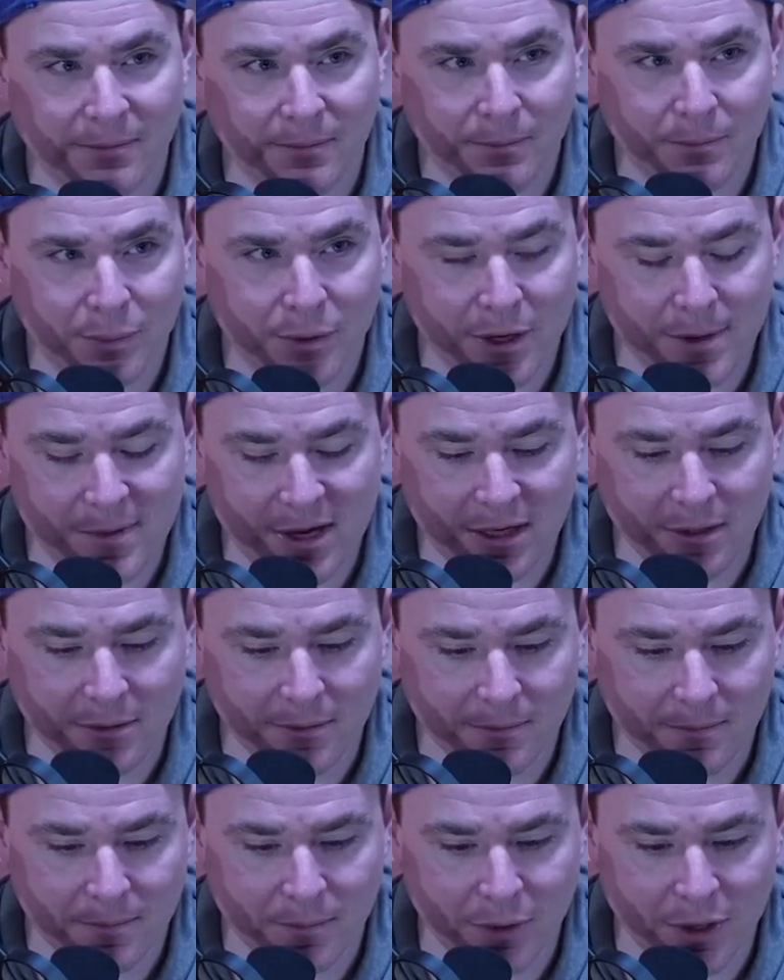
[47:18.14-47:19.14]
that's pretty mean. Fair.
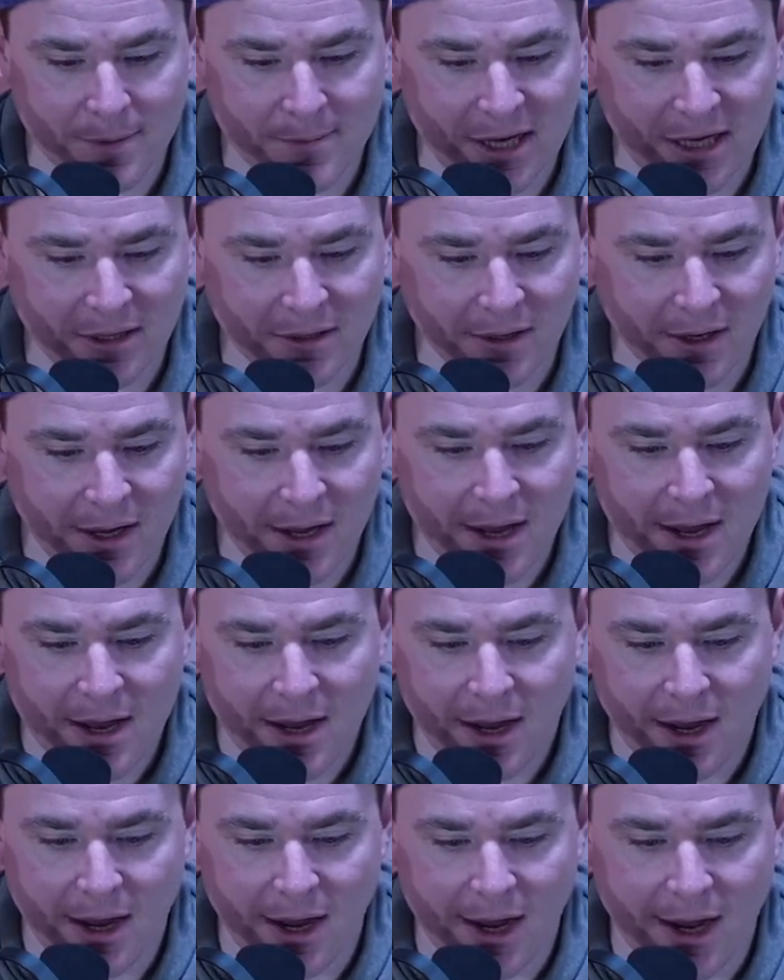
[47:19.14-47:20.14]
Pretty mean.
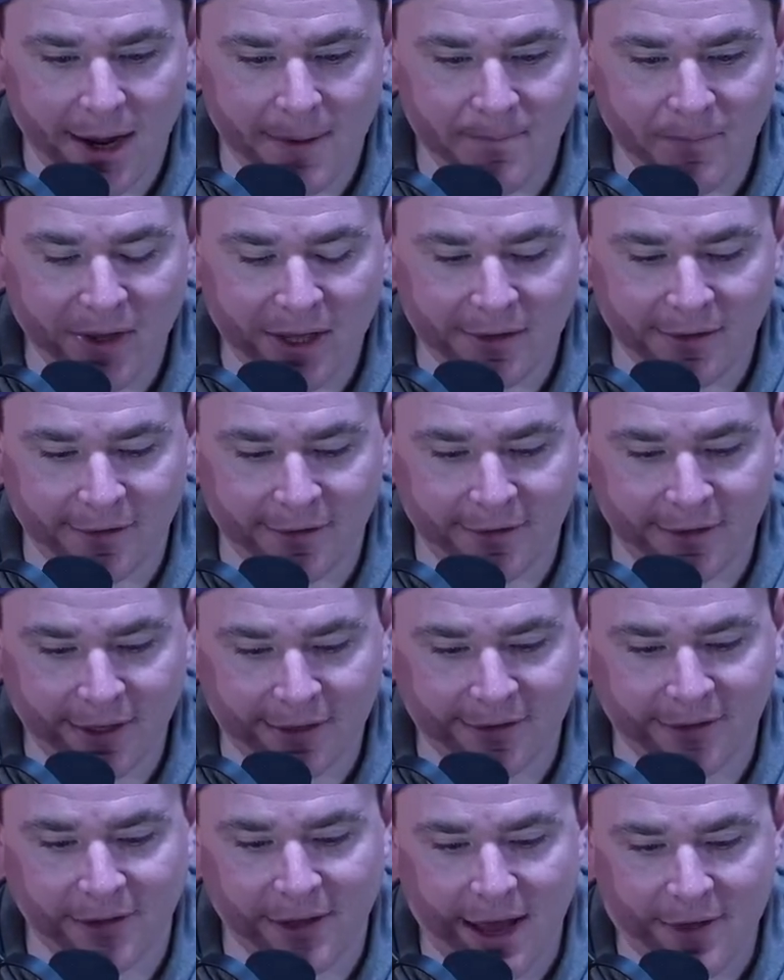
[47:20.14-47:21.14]
Uh, in
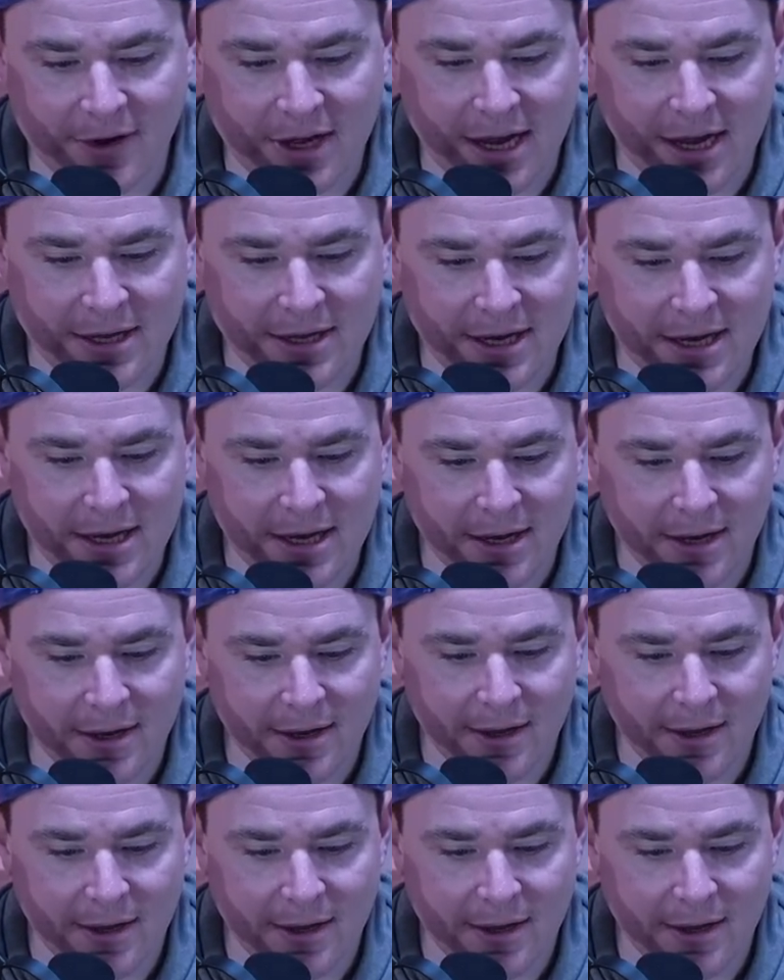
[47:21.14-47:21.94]
six eleven A D,